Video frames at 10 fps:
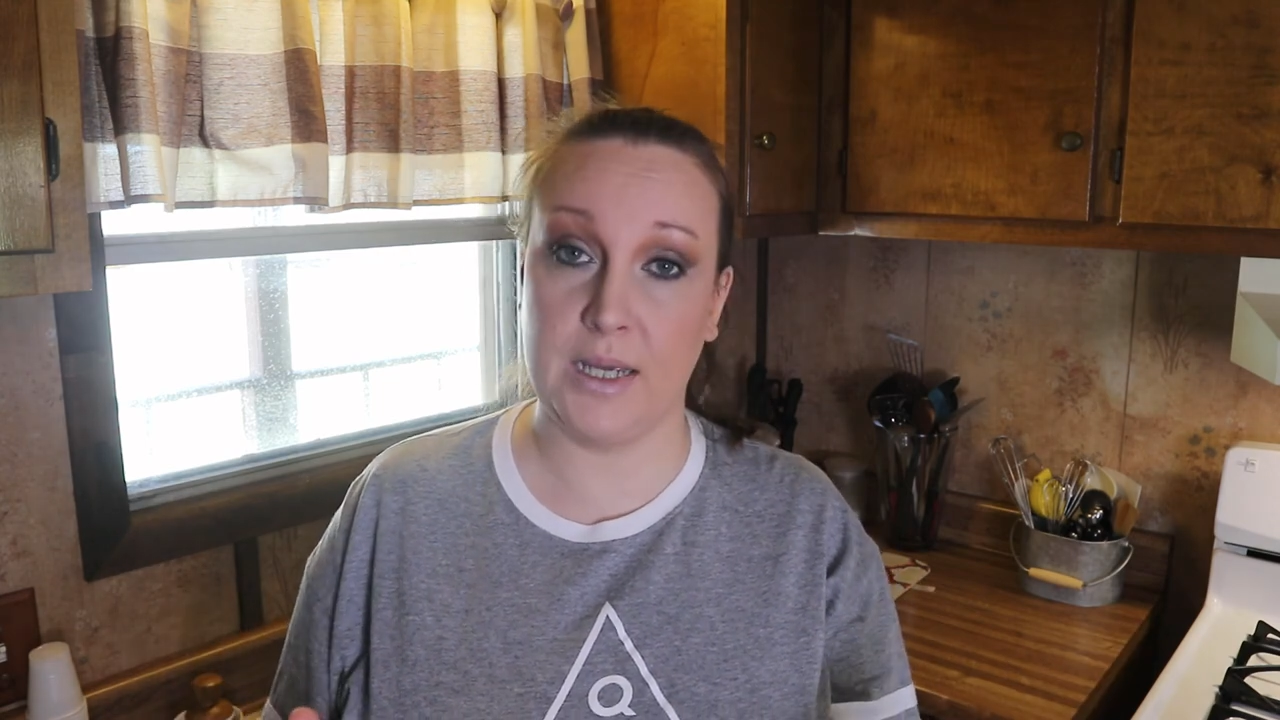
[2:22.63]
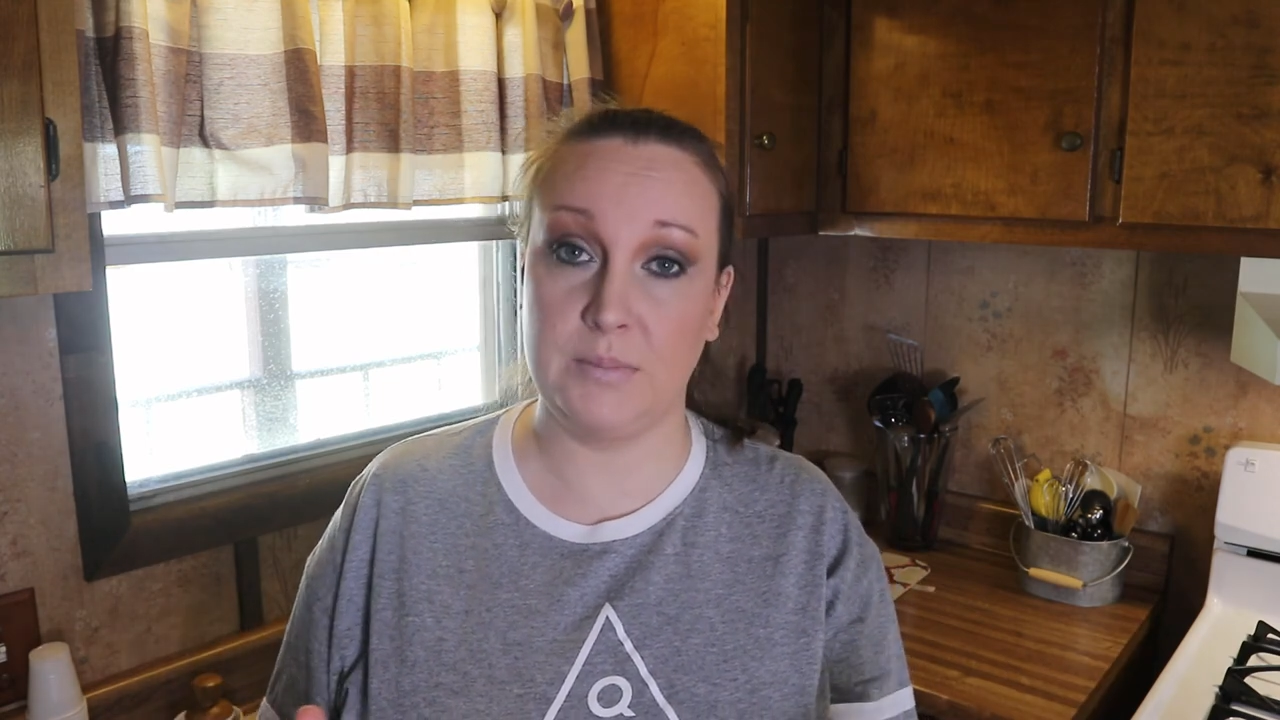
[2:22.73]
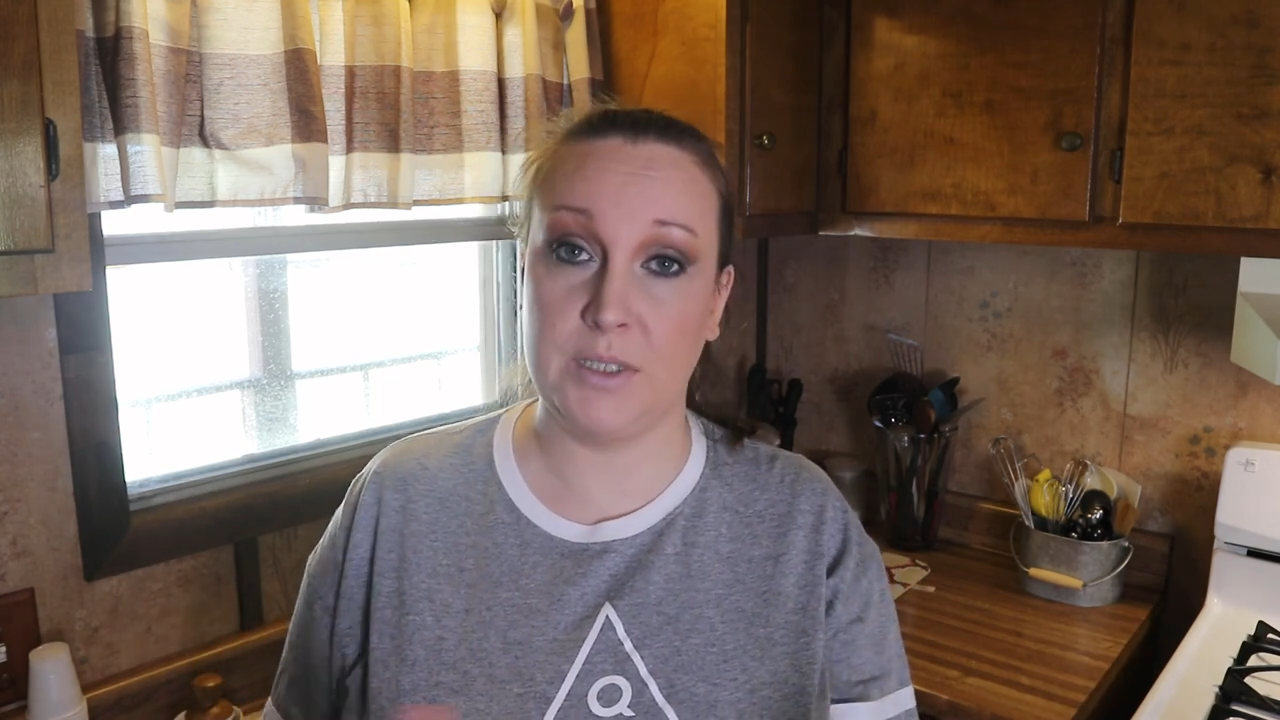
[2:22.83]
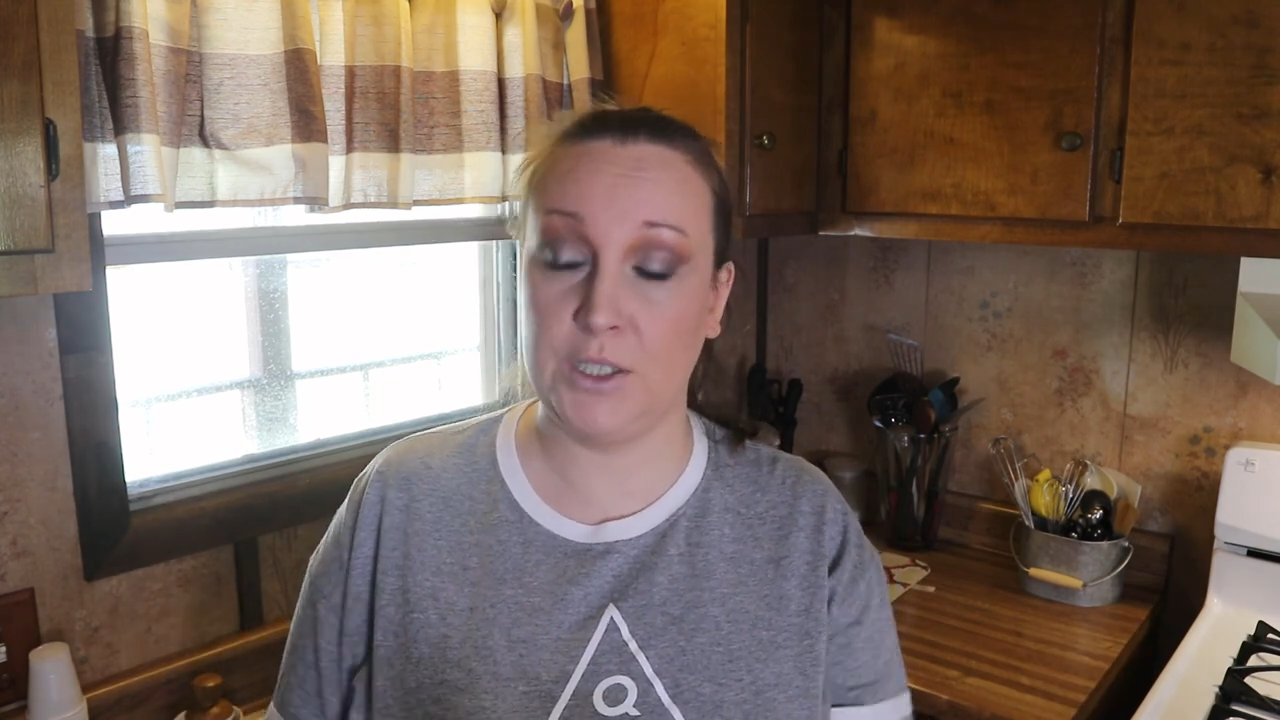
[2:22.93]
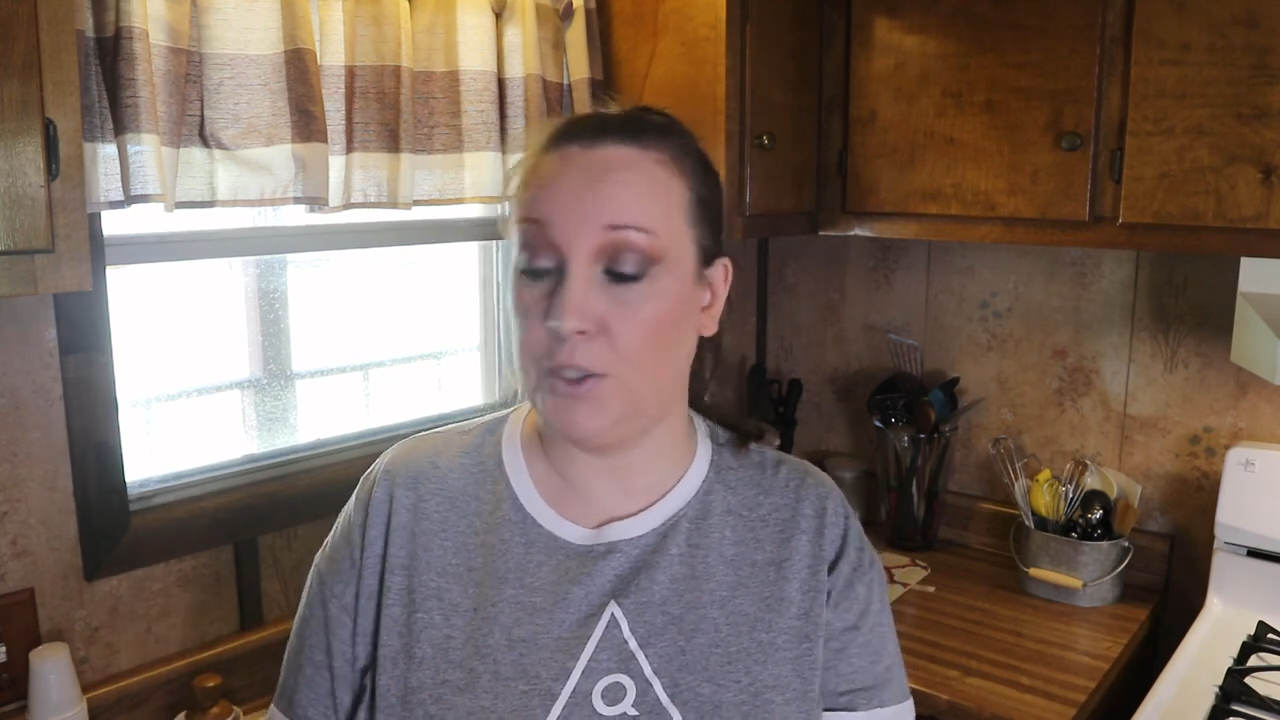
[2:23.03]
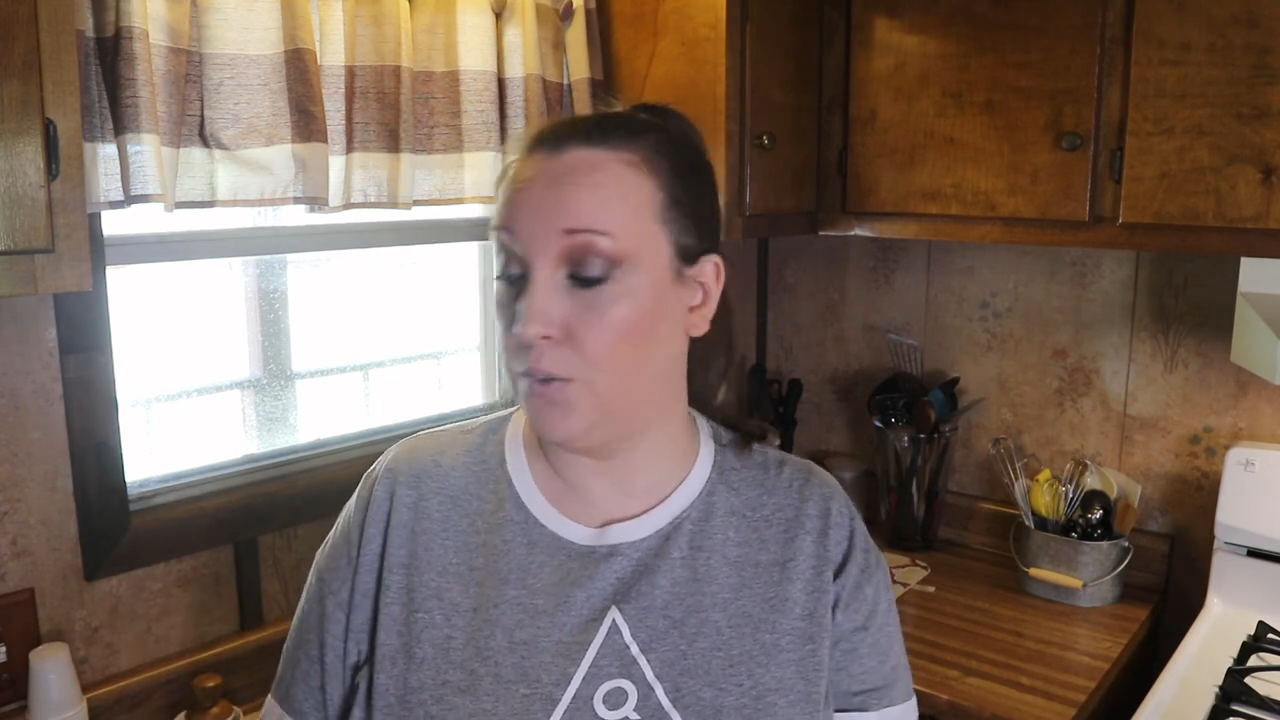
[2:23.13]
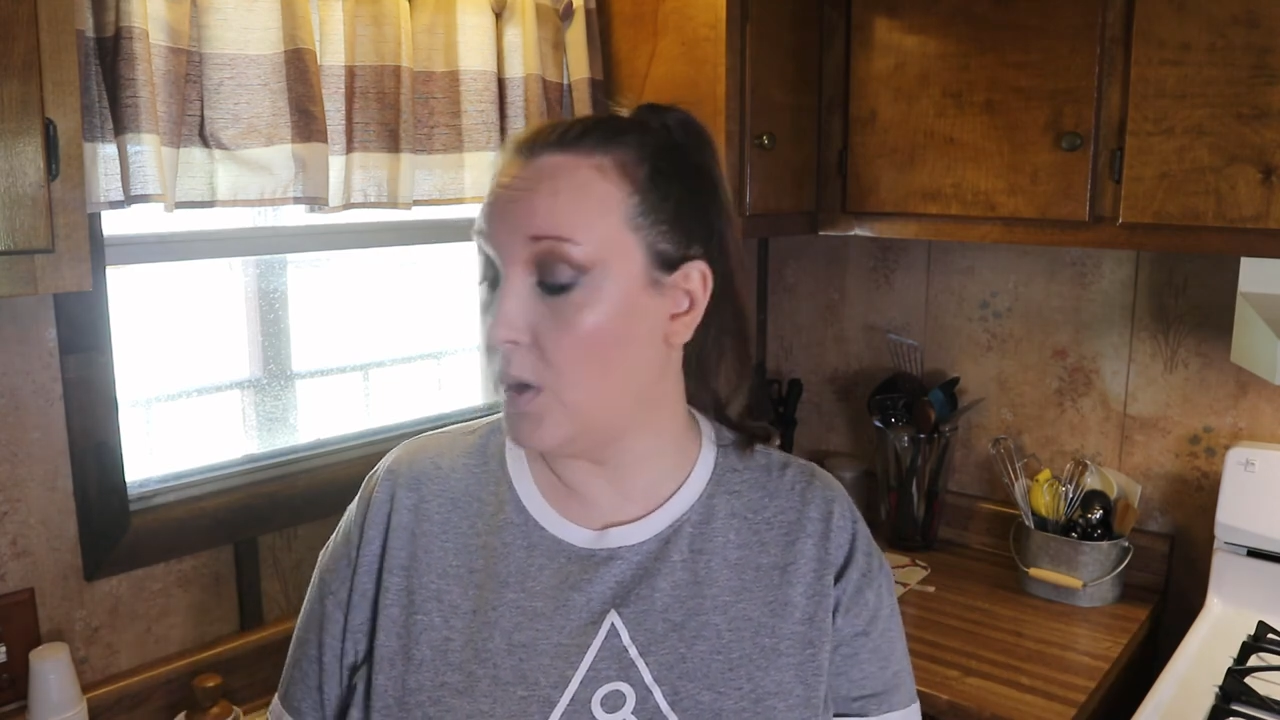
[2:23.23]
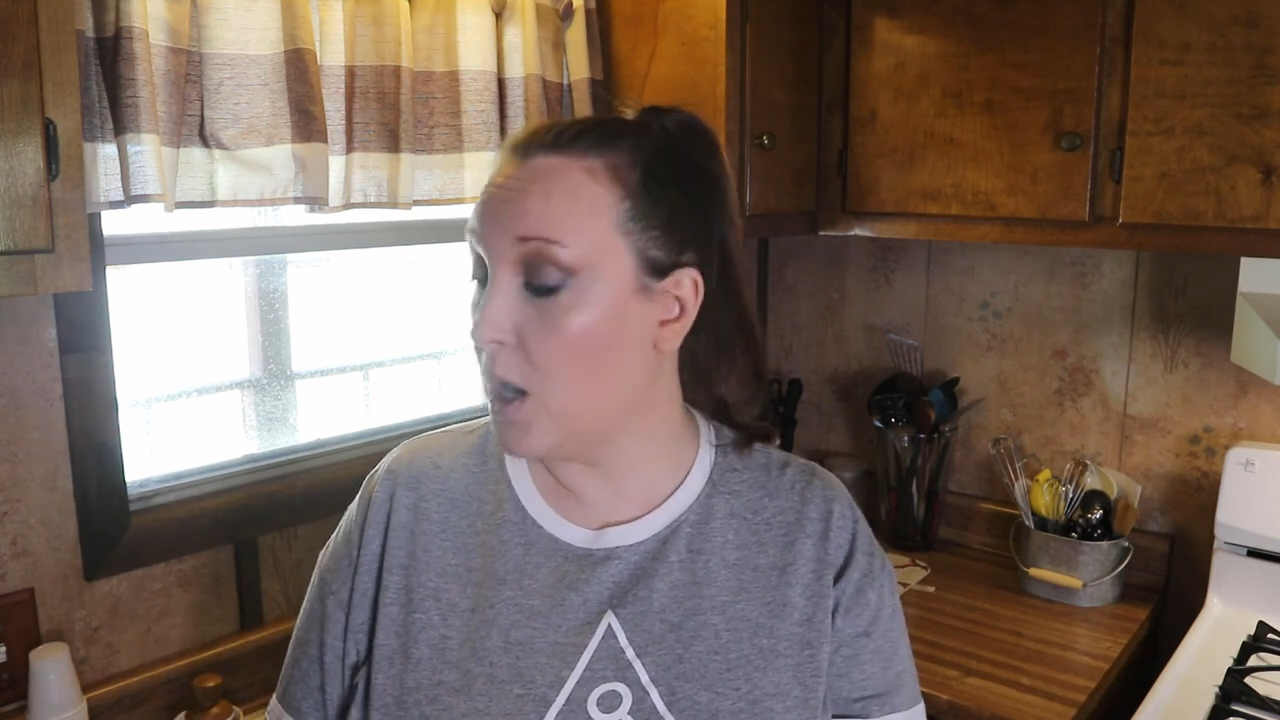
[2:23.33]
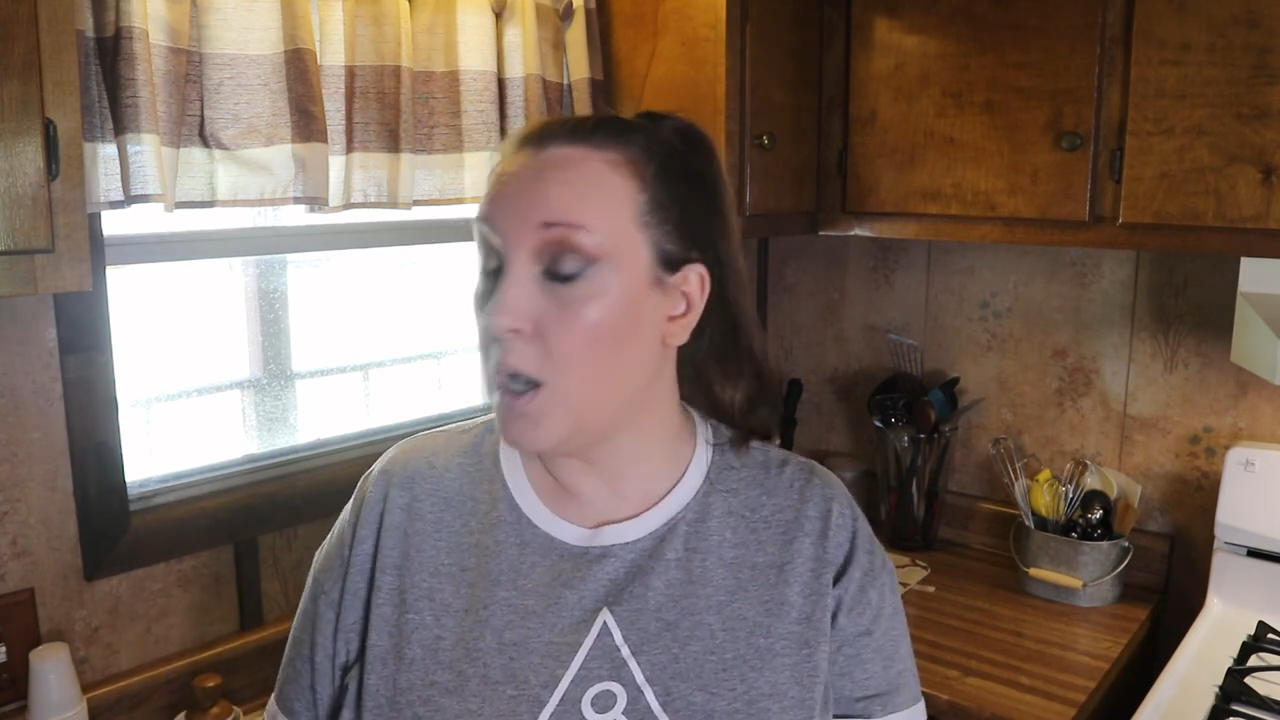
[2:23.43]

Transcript: up to you.